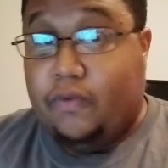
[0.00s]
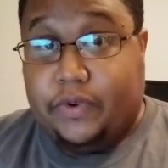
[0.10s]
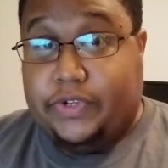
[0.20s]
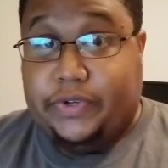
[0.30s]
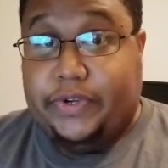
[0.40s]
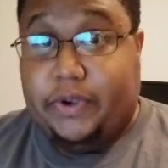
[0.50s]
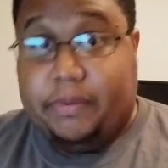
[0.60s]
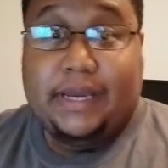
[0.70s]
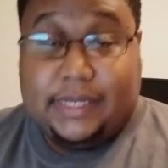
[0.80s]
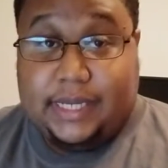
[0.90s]
over to your
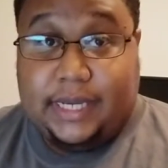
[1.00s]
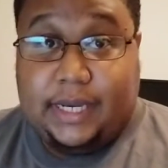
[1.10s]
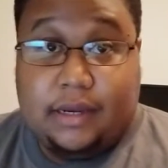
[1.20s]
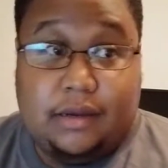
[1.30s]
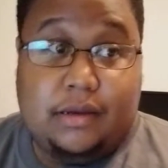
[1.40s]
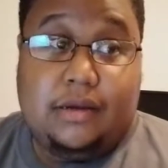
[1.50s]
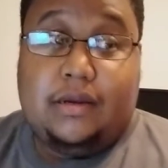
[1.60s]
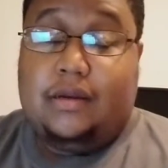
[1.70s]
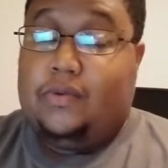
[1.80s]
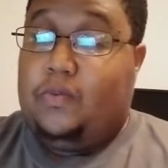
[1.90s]
pc
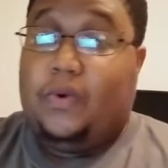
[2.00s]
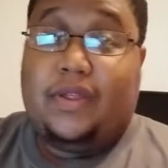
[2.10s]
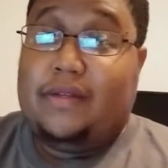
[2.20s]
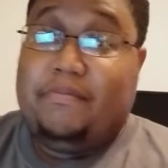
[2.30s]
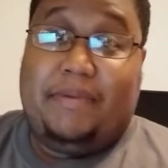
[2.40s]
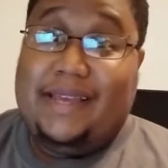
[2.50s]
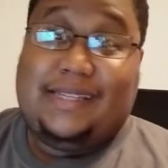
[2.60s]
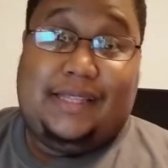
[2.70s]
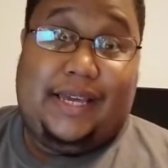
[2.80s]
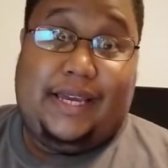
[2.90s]
one of the
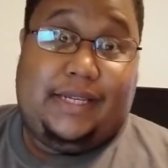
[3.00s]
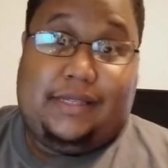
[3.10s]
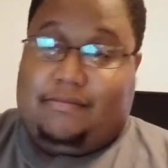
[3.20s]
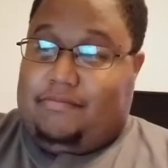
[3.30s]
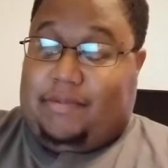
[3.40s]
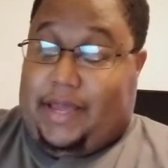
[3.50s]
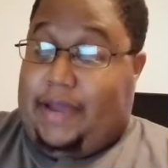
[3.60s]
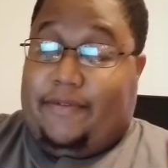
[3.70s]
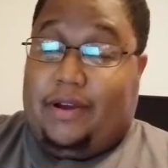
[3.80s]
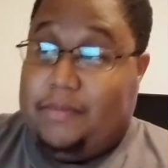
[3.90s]
best things they
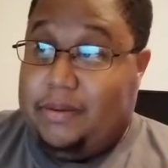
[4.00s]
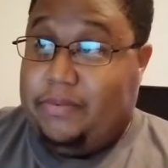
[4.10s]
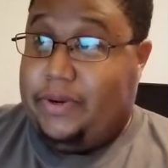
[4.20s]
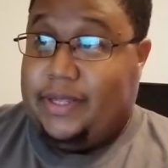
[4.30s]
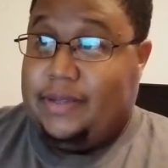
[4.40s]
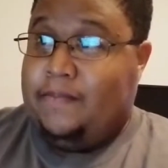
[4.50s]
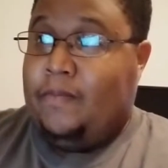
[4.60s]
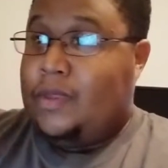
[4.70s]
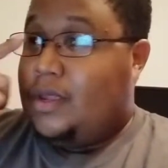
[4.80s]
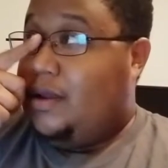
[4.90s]
have come up with
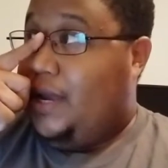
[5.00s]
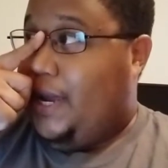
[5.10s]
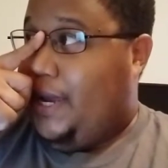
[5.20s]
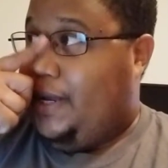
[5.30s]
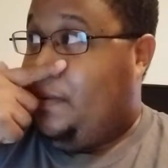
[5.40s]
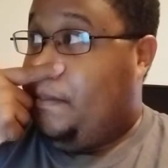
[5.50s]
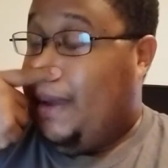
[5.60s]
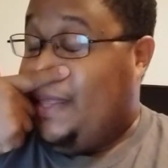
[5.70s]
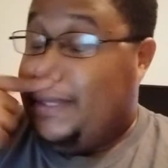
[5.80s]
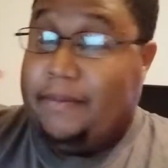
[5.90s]
and
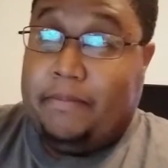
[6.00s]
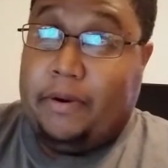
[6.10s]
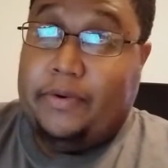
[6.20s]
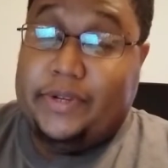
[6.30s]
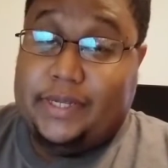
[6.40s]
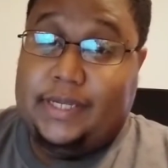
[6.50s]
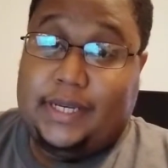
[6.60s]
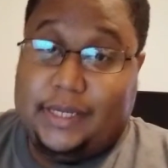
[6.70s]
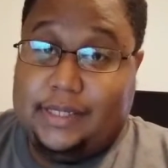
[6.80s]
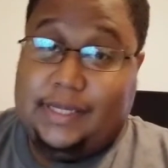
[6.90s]
by them
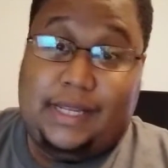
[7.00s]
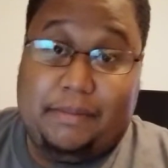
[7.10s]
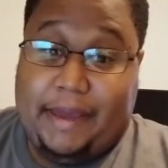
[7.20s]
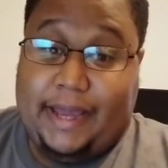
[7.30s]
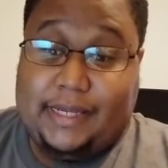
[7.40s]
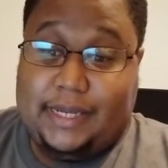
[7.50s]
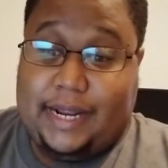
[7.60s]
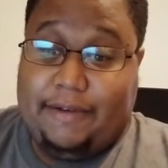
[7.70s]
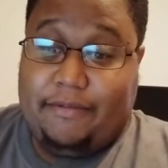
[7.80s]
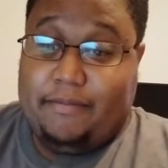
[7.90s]
purchasing ZeniMax and
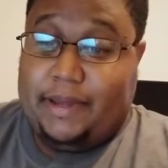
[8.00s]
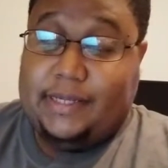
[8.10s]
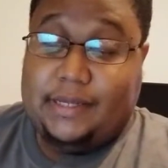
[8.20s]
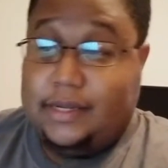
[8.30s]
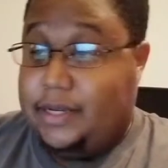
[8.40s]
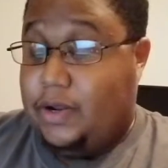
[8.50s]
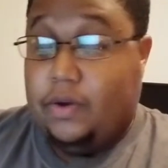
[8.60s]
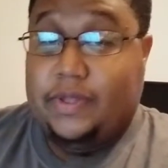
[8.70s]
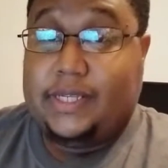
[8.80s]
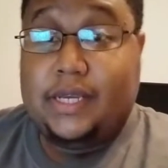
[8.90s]
having Bethesda and
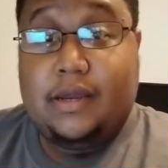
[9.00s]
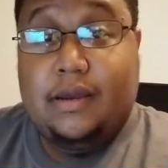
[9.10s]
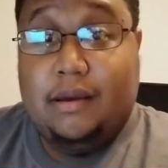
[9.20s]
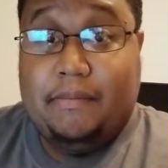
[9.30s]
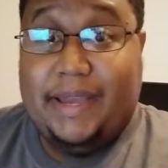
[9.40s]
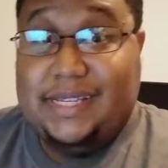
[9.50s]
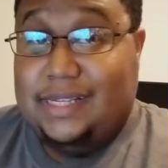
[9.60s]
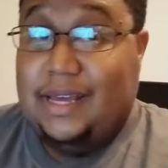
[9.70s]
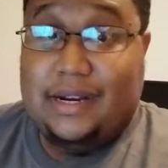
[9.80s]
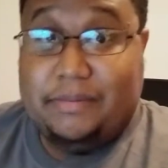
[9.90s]
all these
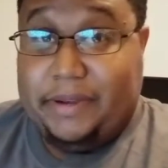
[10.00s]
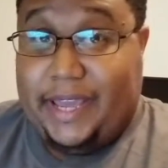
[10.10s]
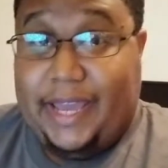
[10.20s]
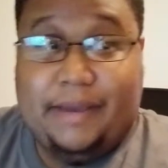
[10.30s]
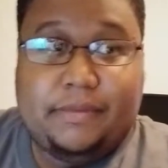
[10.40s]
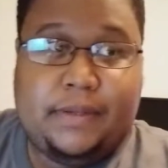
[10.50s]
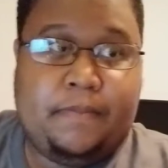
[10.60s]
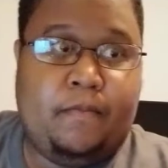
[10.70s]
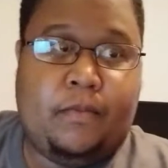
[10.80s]
amazing lineup of games,